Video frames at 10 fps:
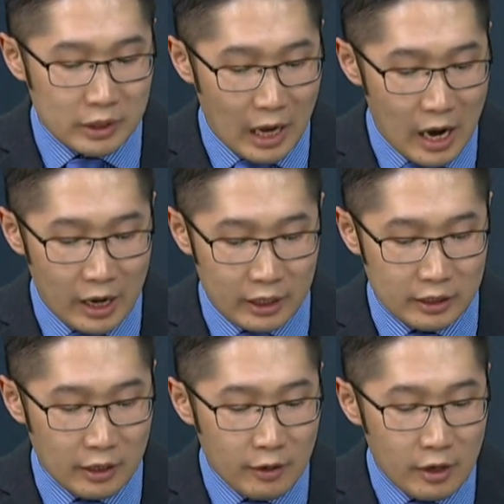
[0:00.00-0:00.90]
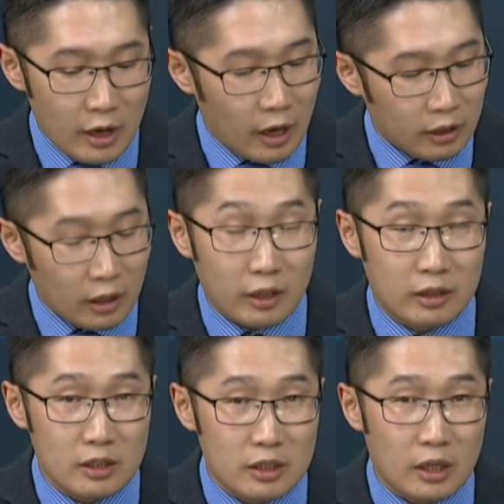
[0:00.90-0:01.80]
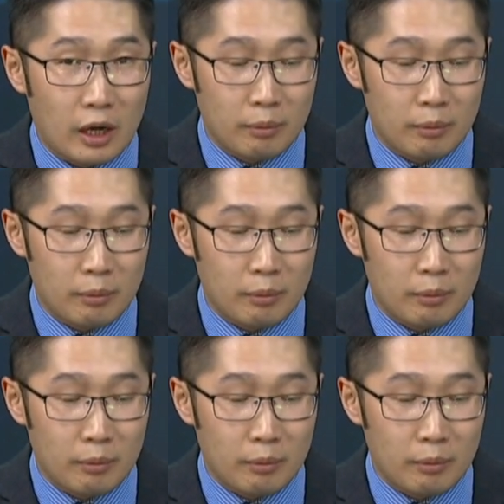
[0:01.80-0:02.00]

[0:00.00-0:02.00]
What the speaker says: Eyes, and this time